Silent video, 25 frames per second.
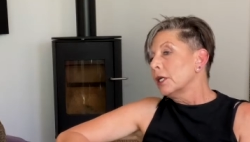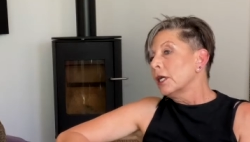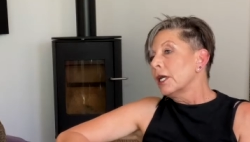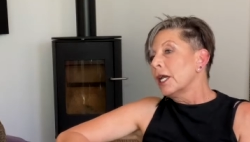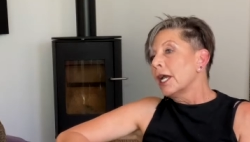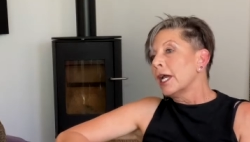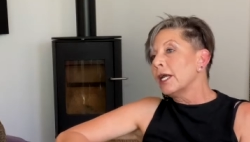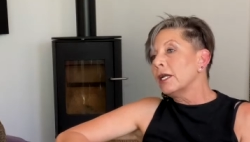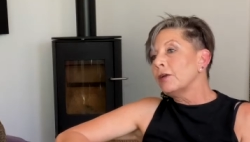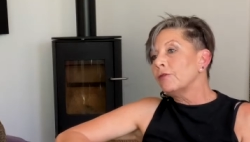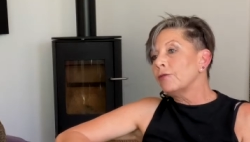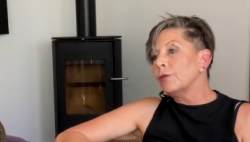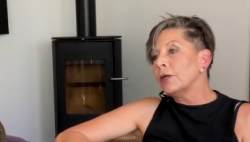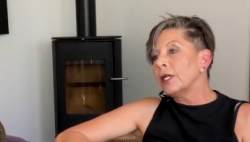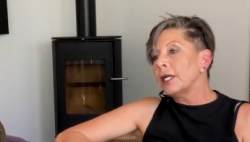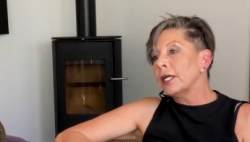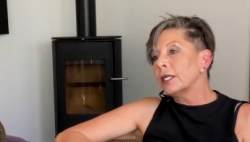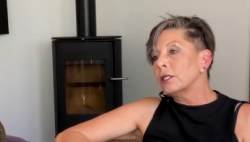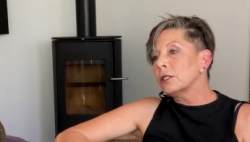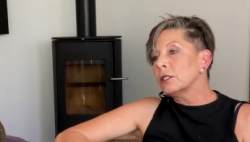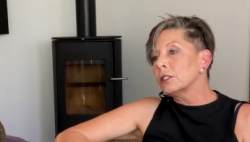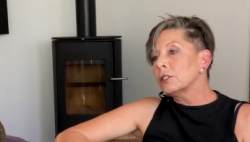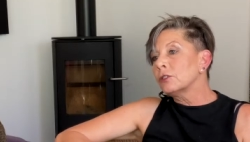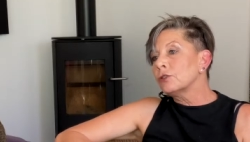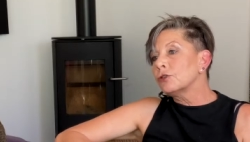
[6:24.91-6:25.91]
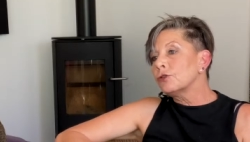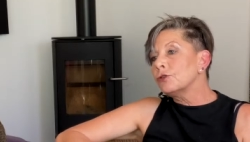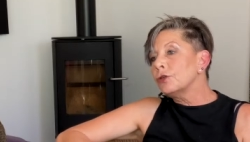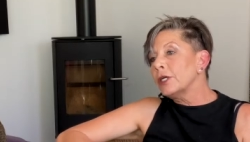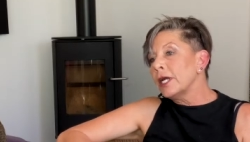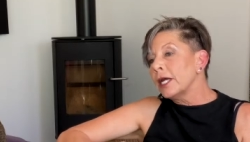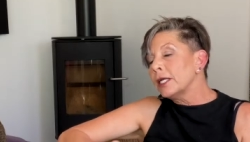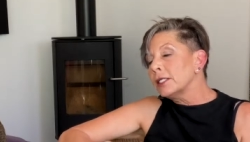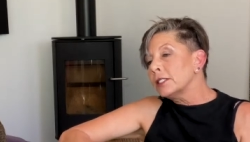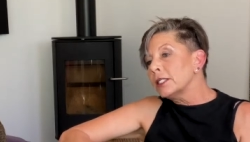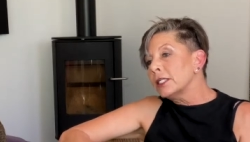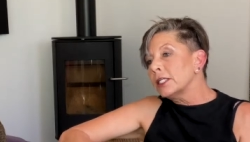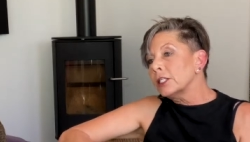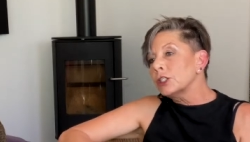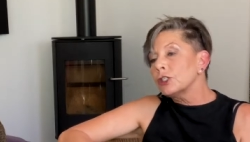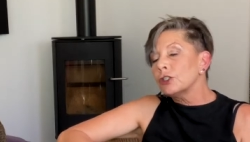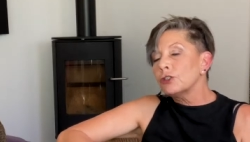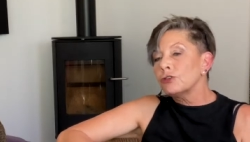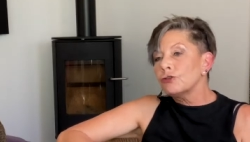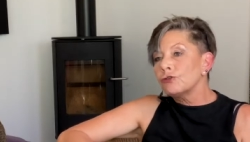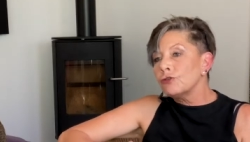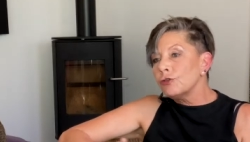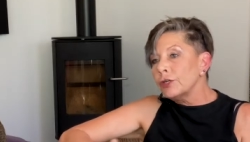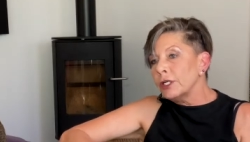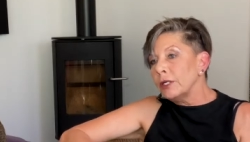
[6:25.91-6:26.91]
And if we get as
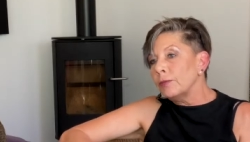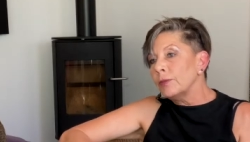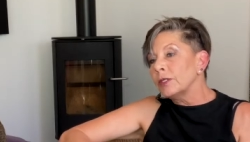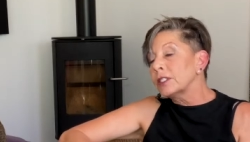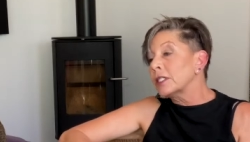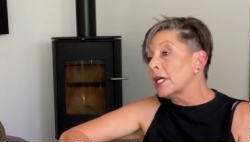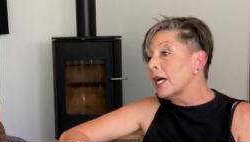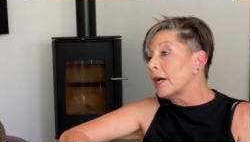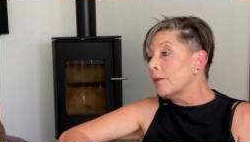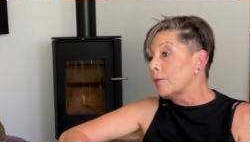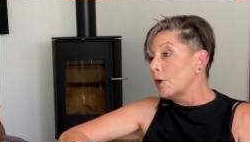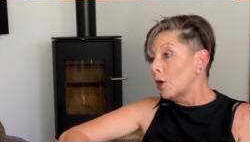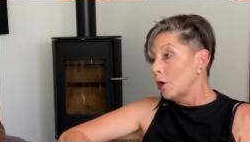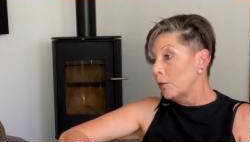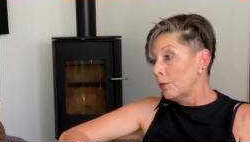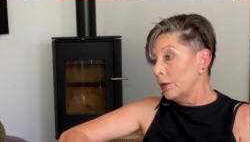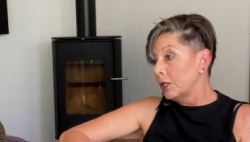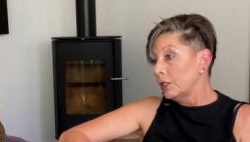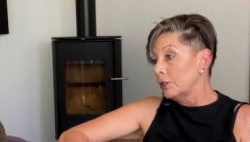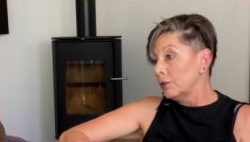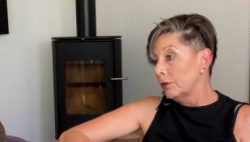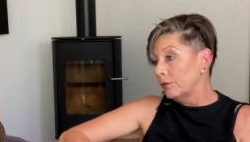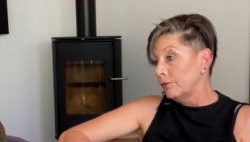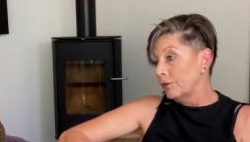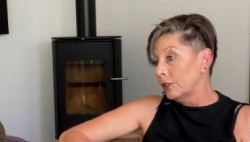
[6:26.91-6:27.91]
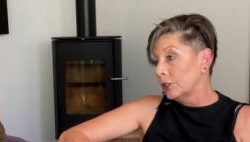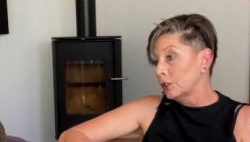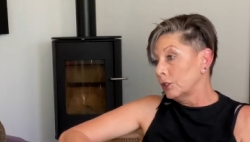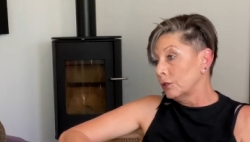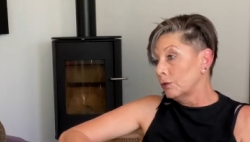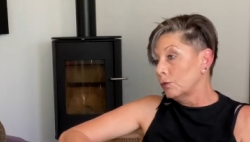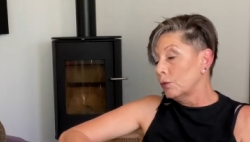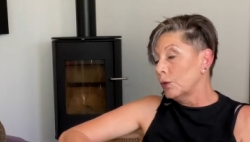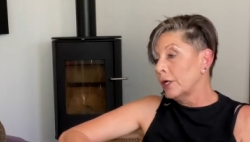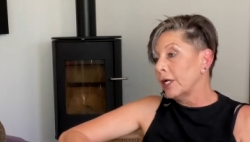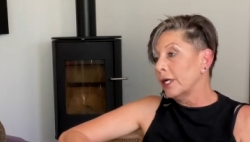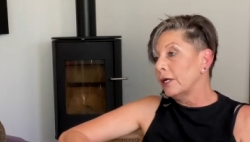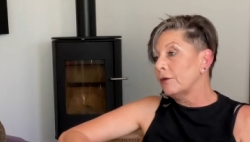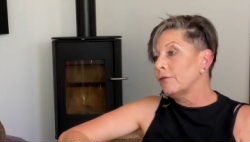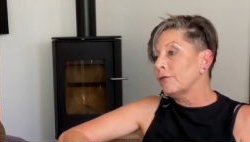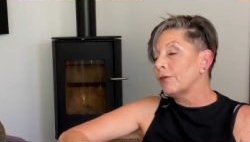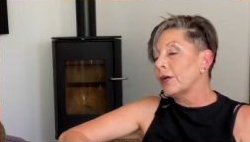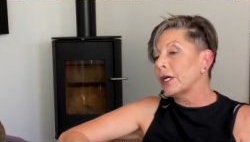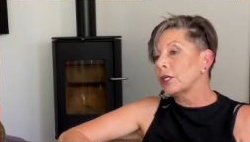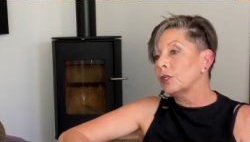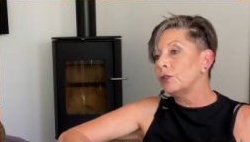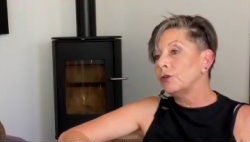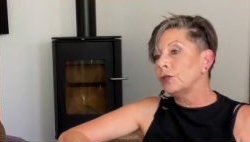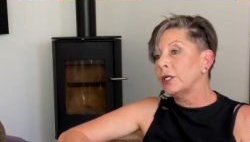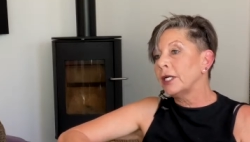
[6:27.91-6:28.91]
extreme as I'm hoping to envision, where in
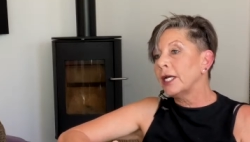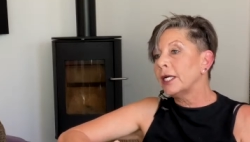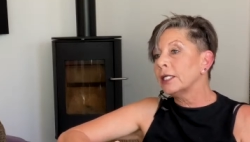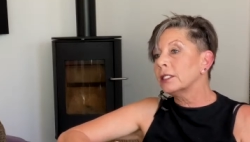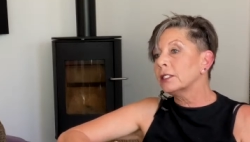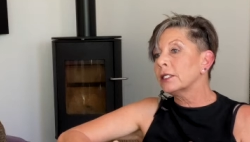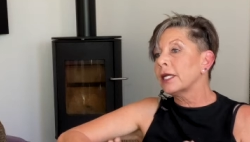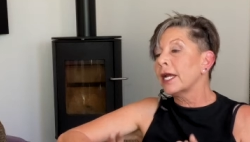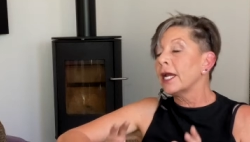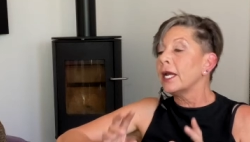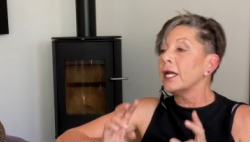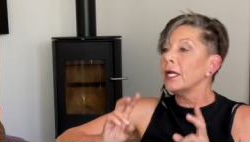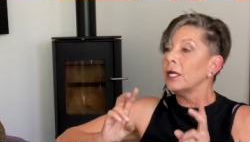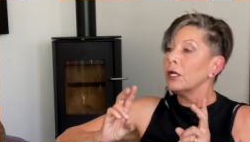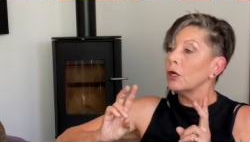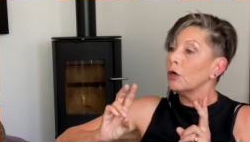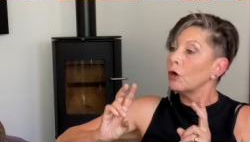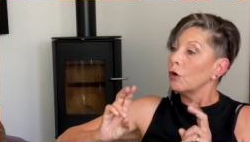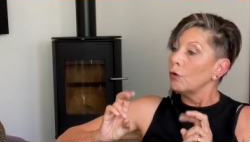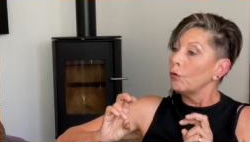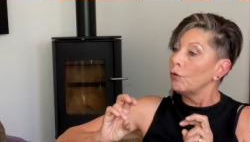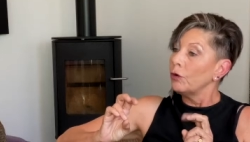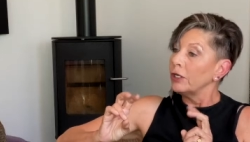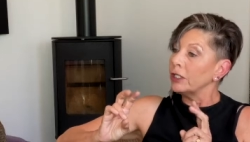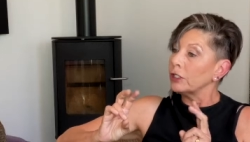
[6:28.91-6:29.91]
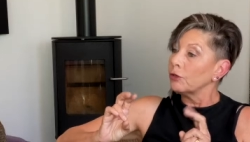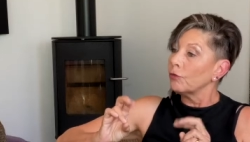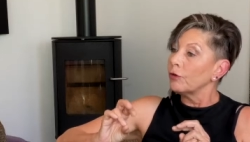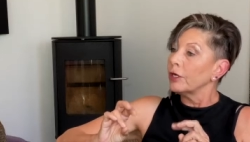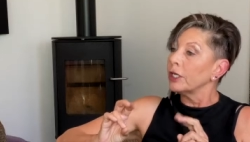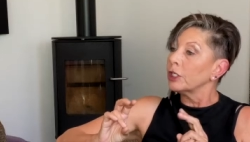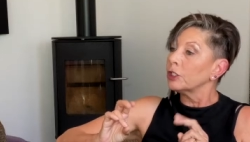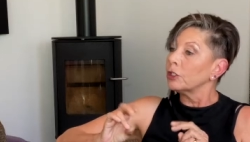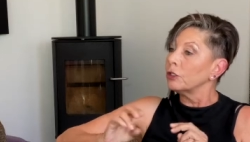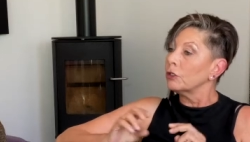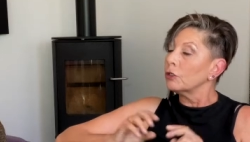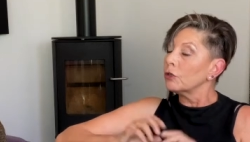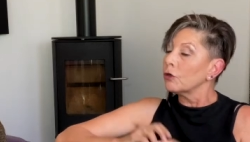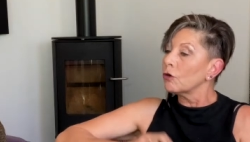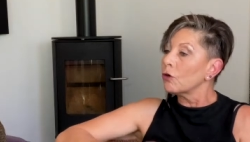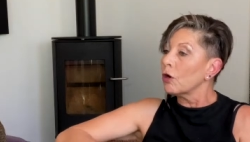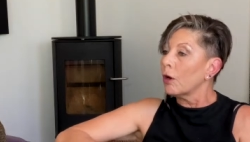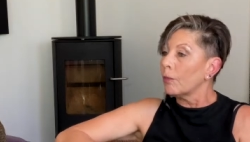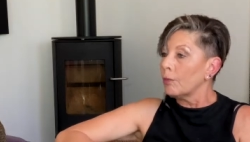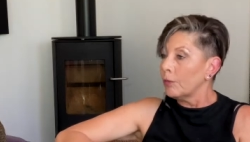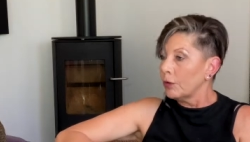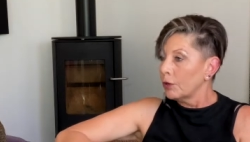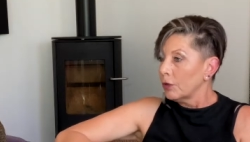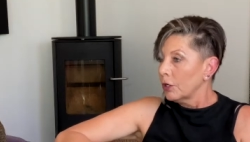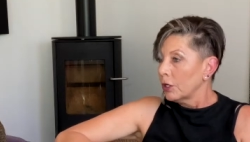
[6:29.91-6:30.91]
fact you get a resurrection
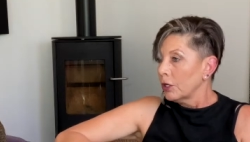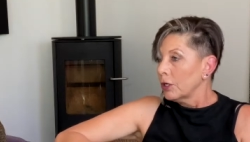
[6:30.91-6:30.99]
crop